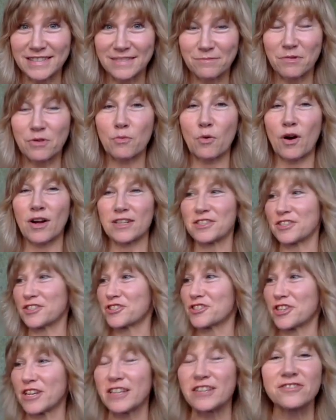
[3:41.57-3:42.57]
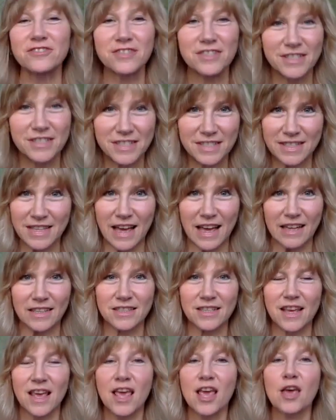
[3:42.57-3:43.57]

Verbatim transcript: We want to change it to that.